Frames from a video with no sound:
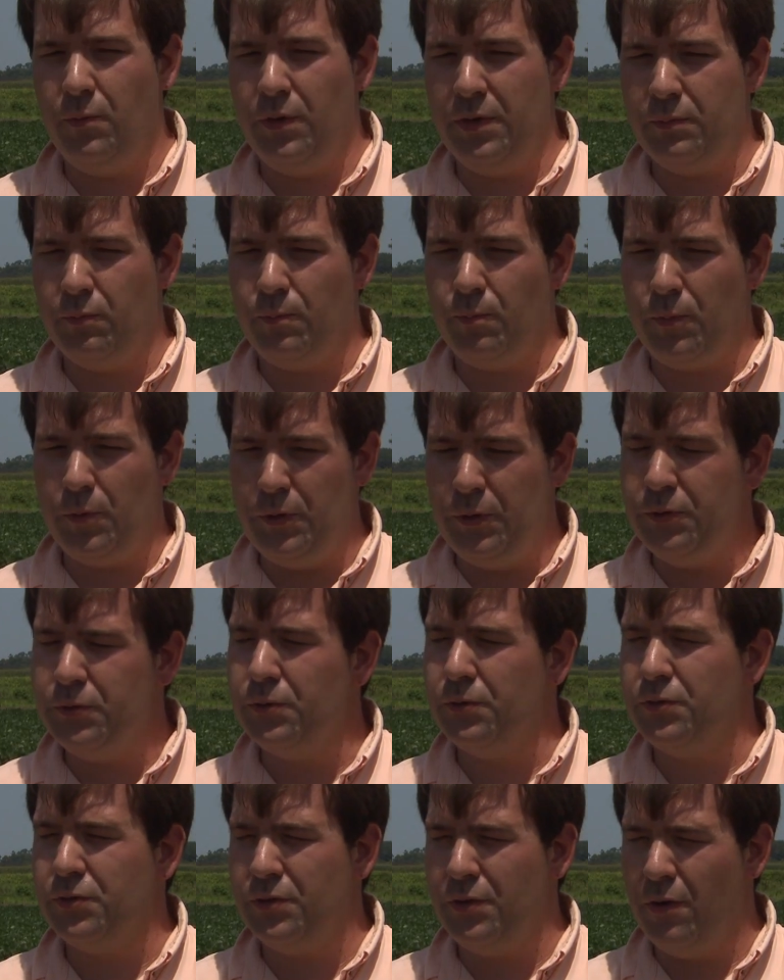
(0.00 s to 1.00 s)
When
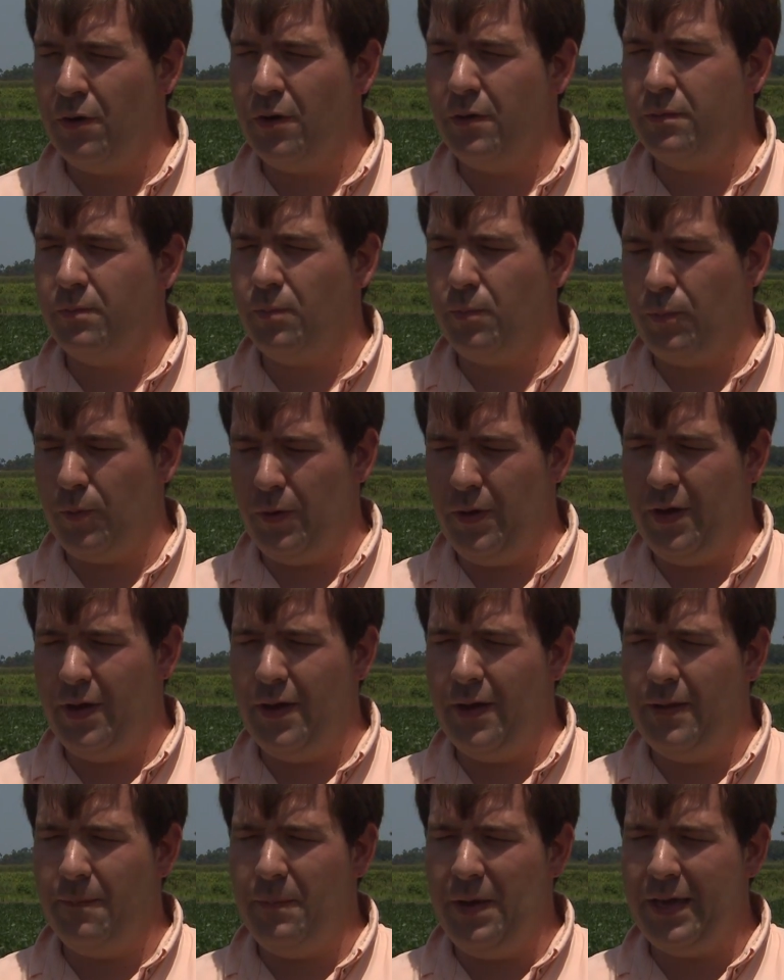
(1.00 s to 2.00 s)
producers start
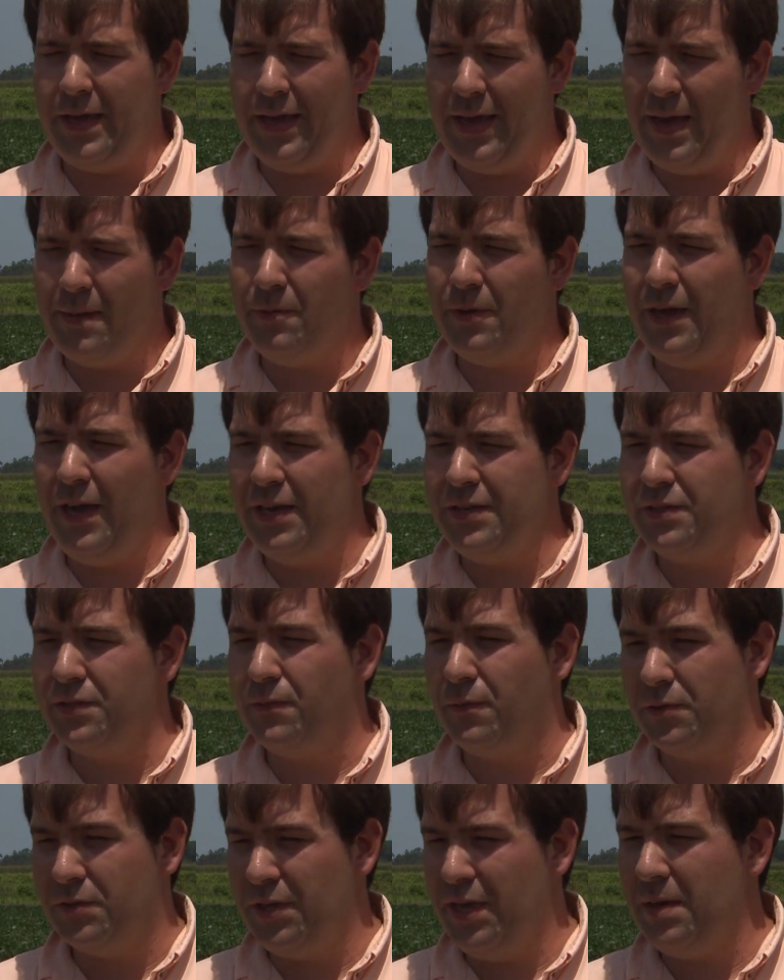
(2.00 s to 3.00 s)
uh, making applications
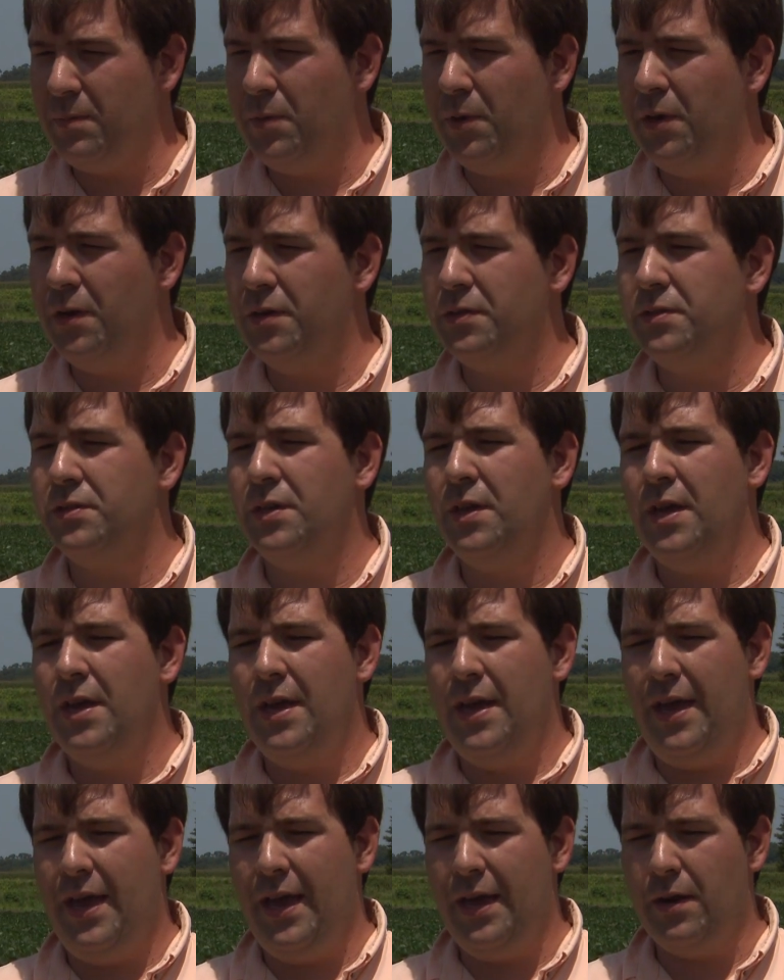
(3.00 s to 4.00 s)
for stink bugs
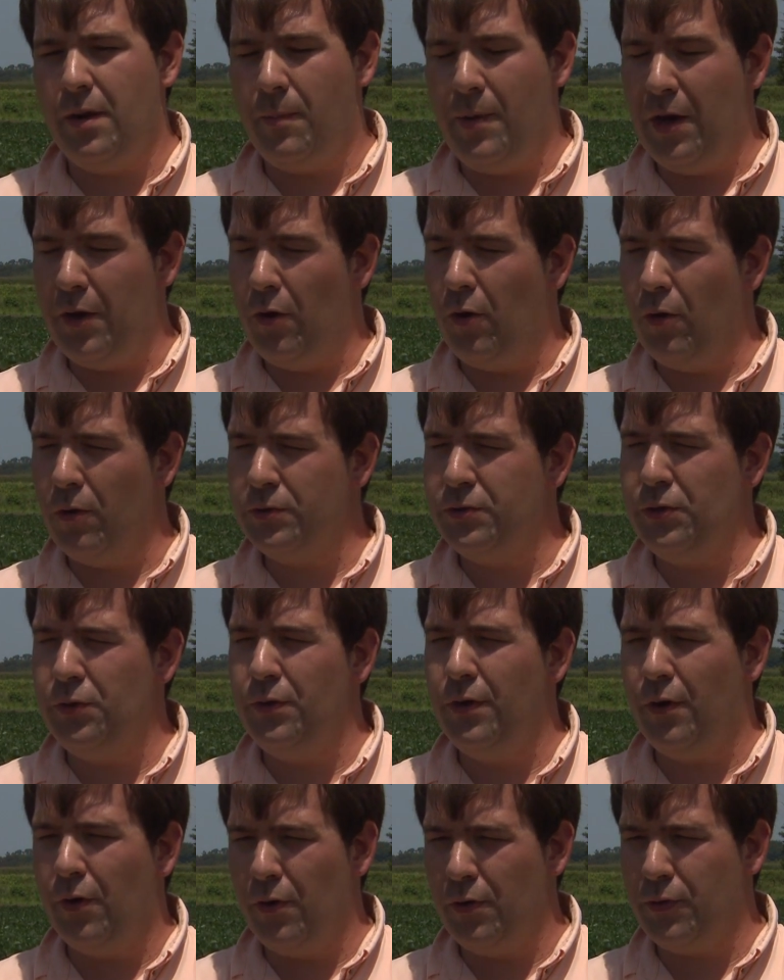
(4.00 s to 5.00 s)
at about R2 to
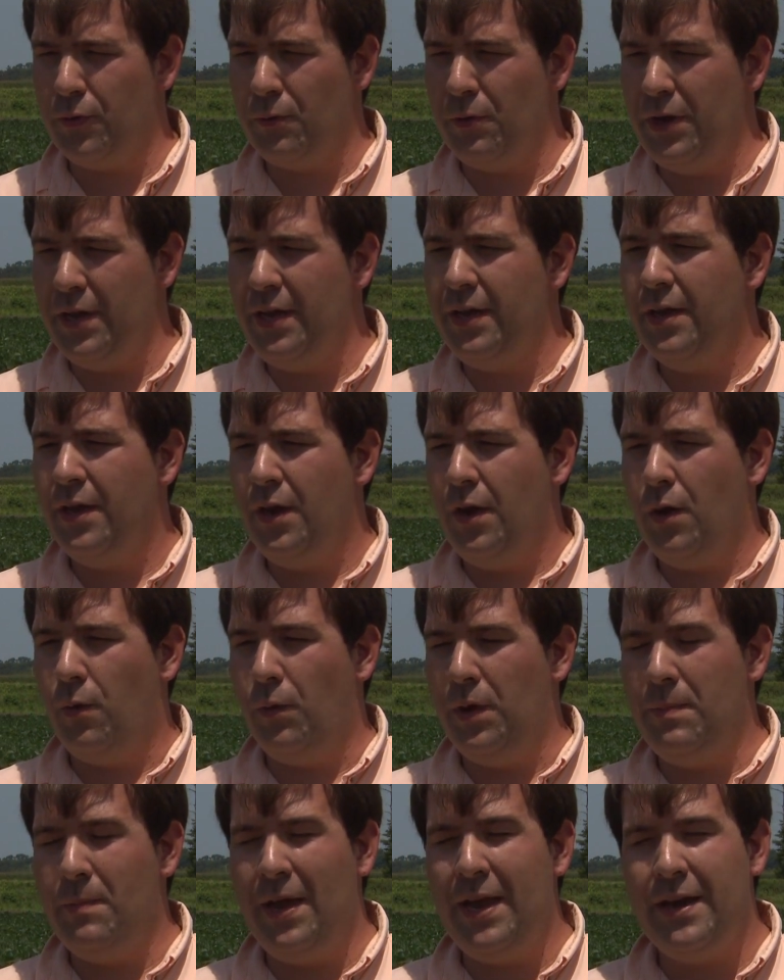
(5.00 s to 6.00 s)
R3.
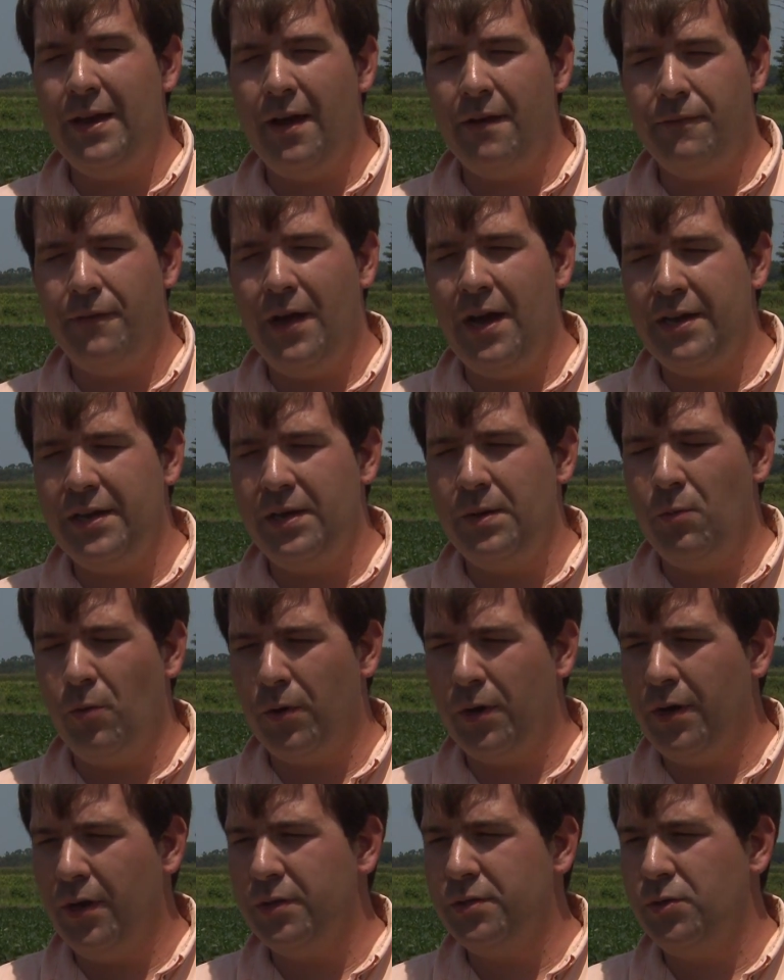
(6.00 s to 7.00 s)
We may not find any
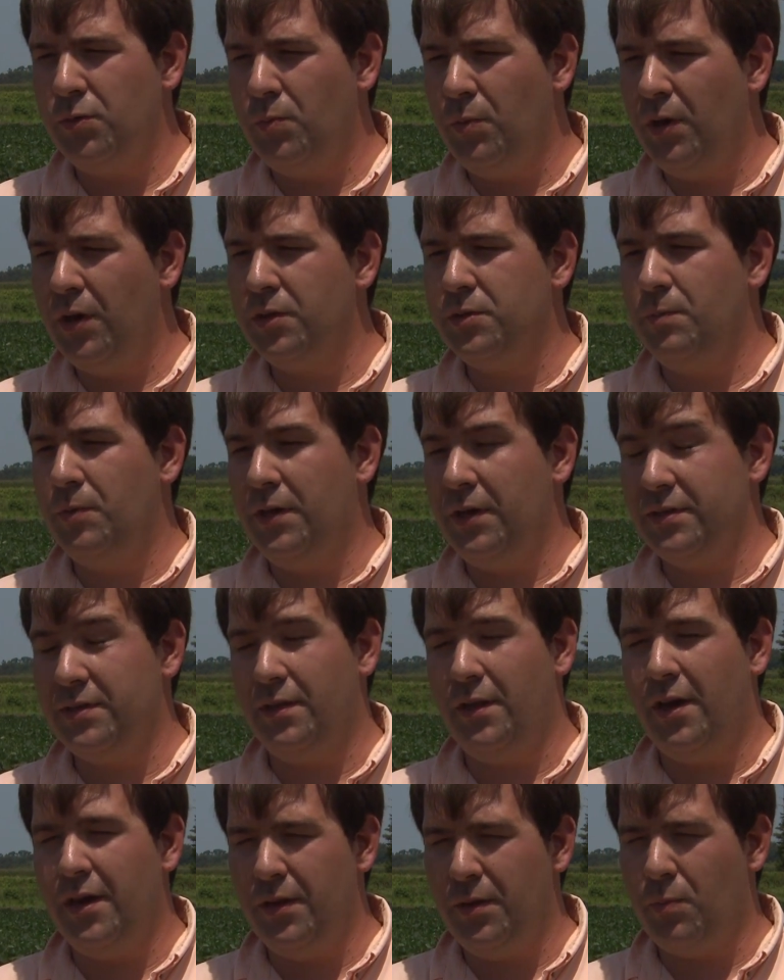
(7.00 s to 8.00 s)
more kudzu bugs because a
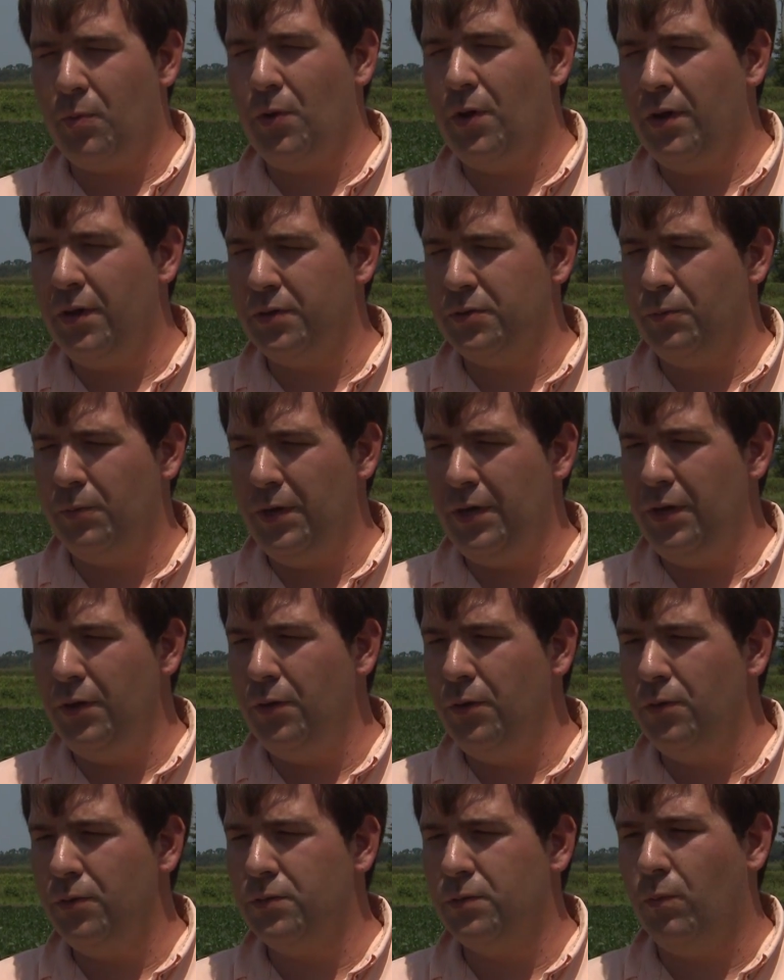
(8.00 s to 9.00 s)
lot of the products we
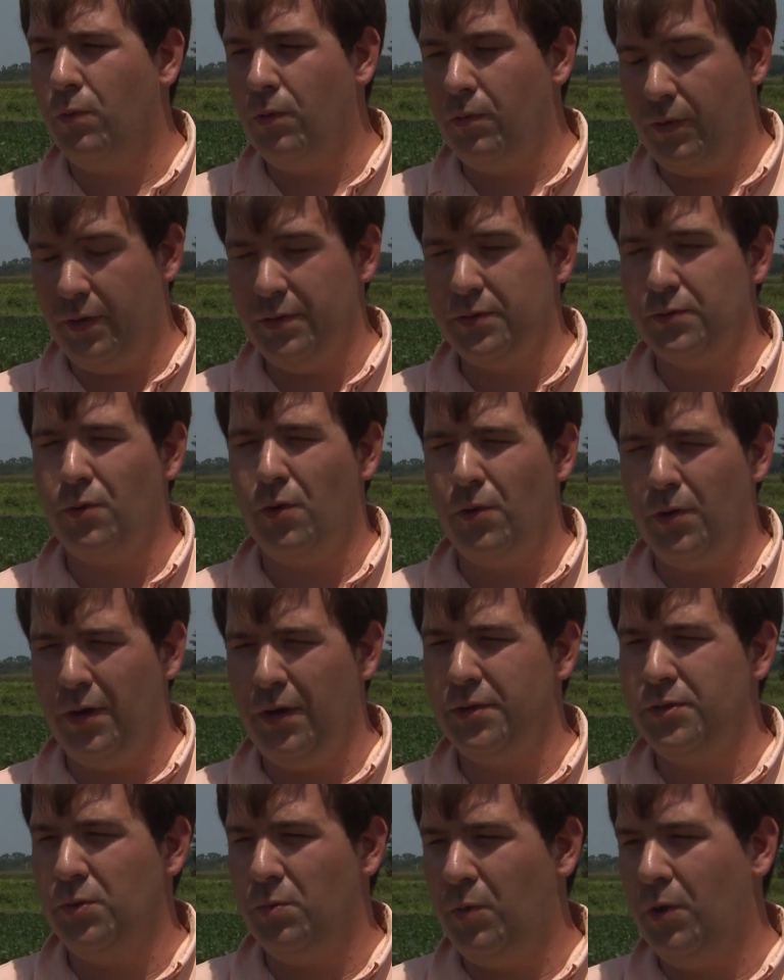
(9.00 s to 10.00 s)
use will control
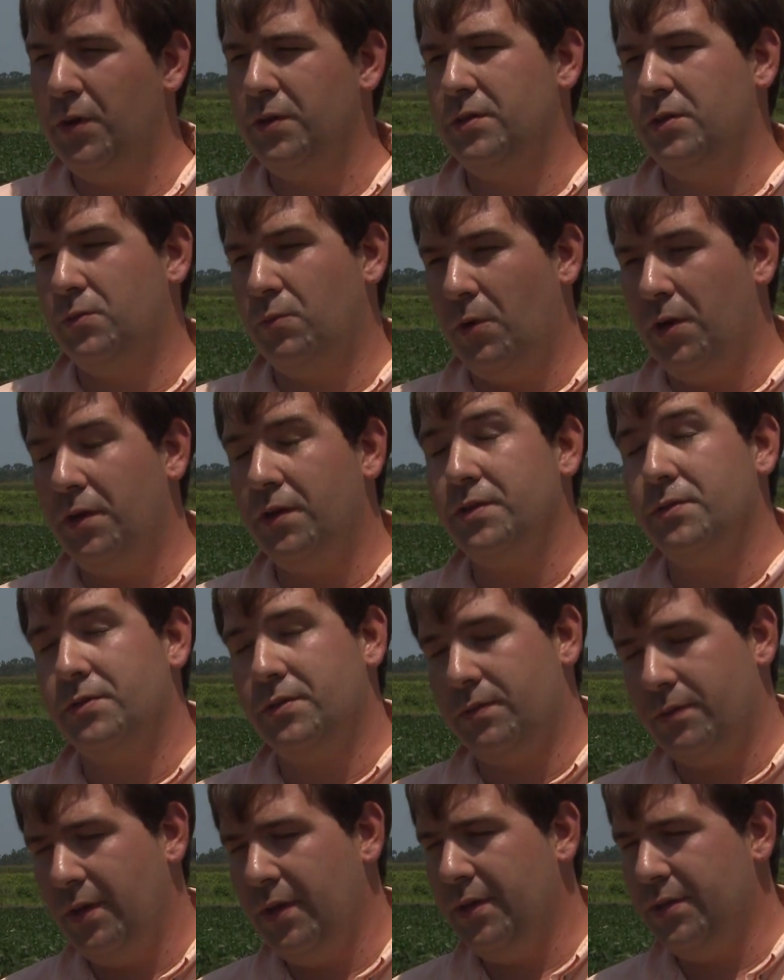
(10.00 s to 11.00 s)
kudzu bugs as well
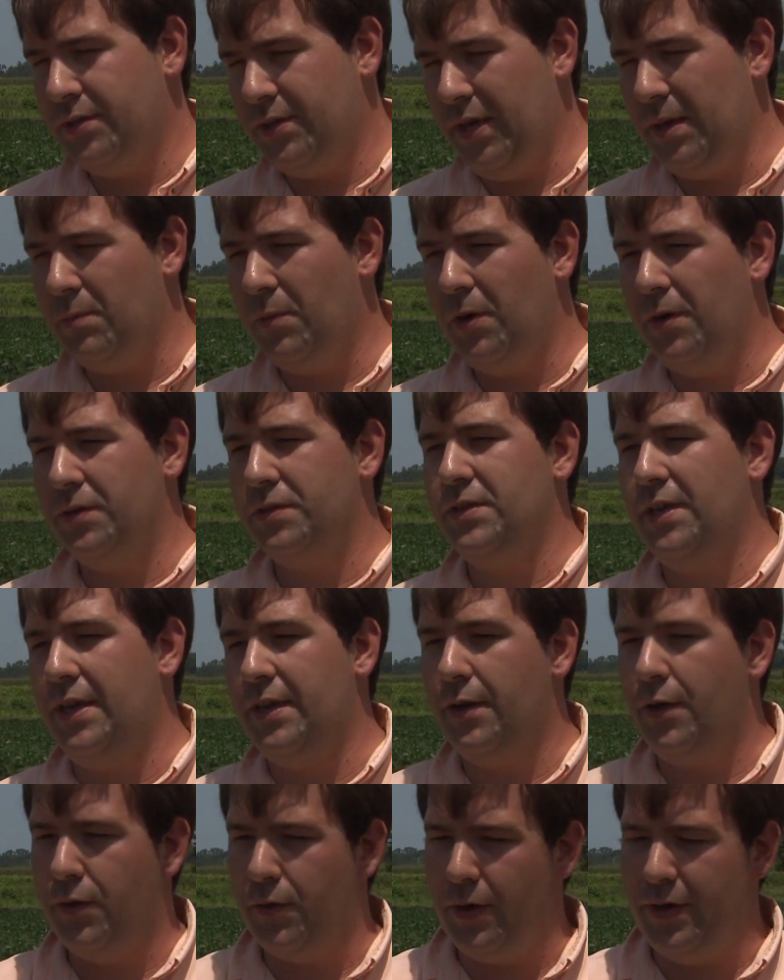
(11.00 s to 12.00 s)
as stink bugs
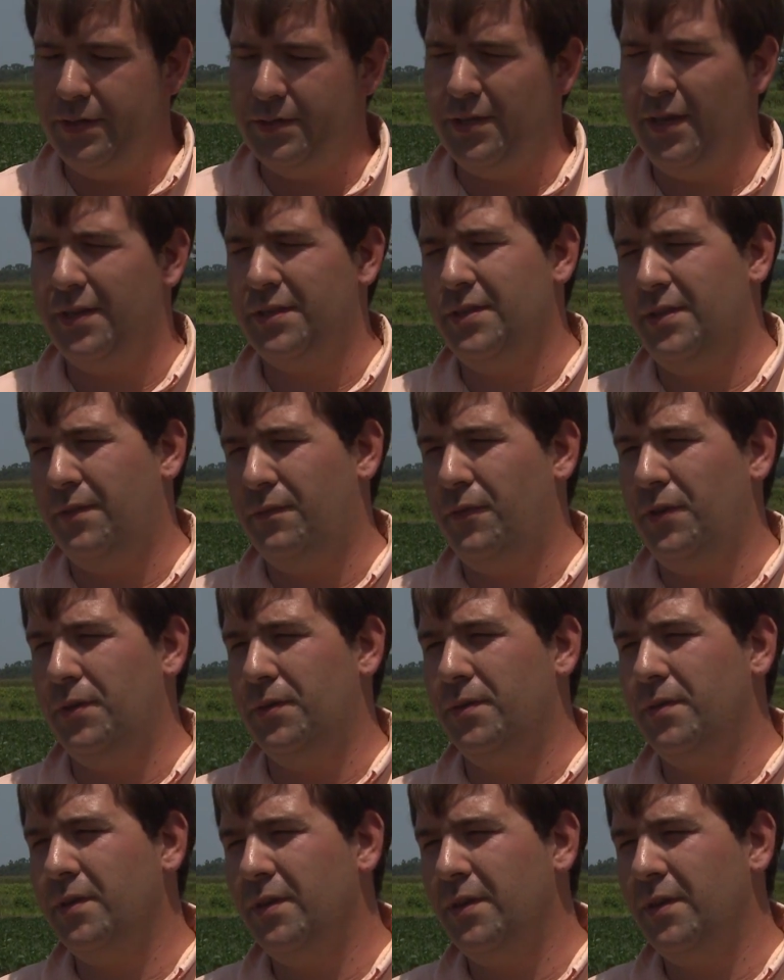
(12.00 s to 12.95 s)
and other insects in the field.